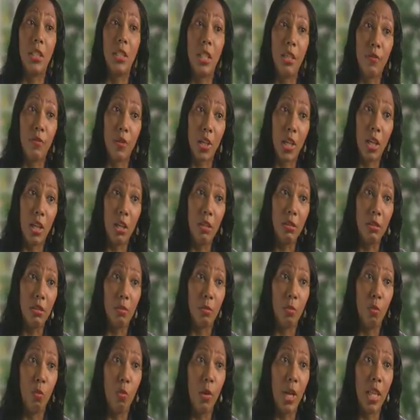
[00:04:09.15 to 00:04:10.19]
difficult
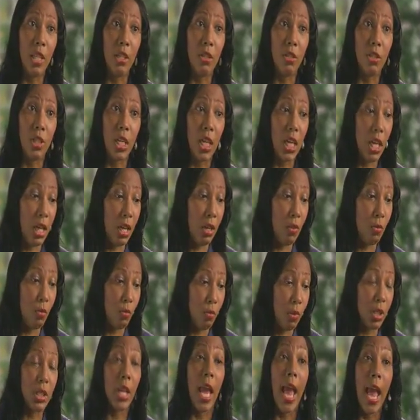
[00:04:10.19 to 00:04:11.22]
when she
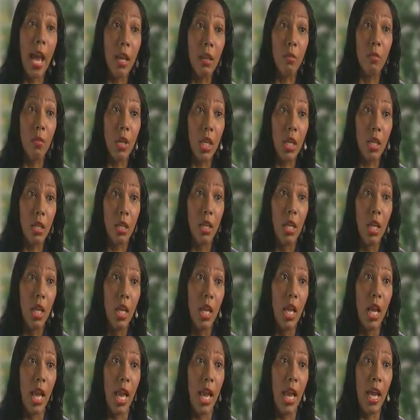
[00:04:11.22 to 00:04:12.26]
was adamant
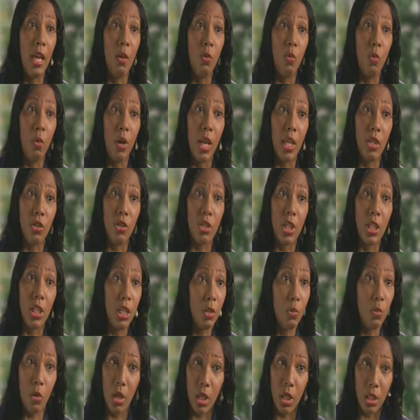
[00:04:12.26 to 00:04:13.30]
and when she
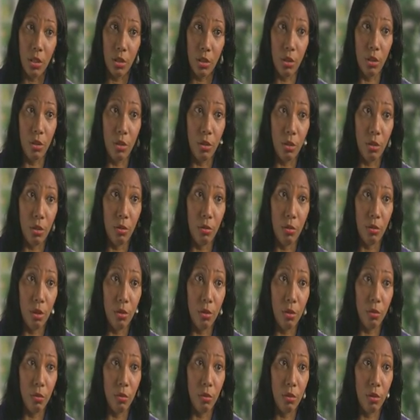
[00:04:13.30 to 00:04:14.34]
didn't want us
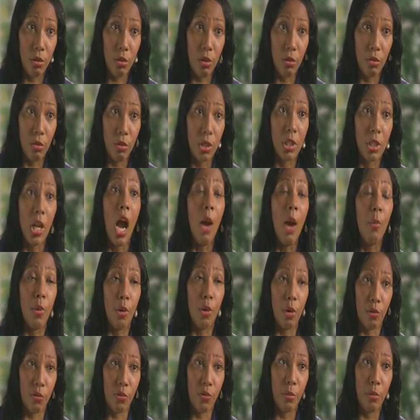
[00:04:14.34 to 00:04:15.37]
to stop
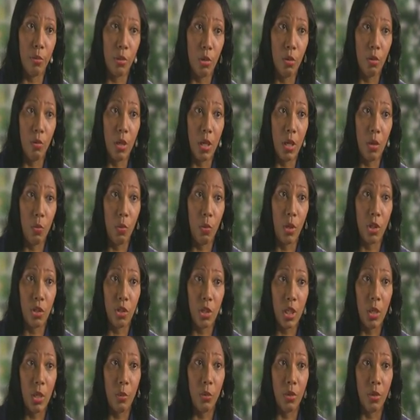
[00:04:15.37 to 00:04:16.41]
her from doing what
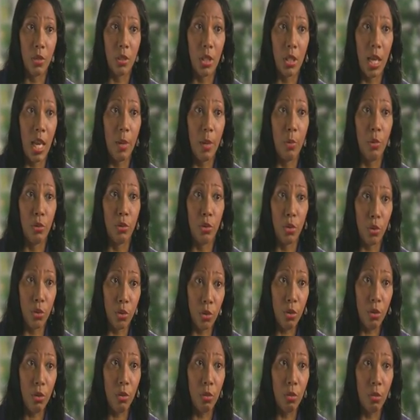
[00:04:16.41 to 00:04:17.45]
she was able to
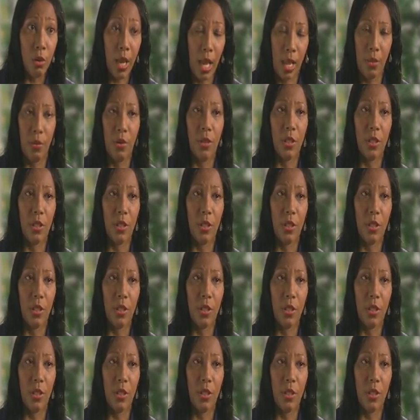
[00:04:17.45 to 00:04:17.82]
do at the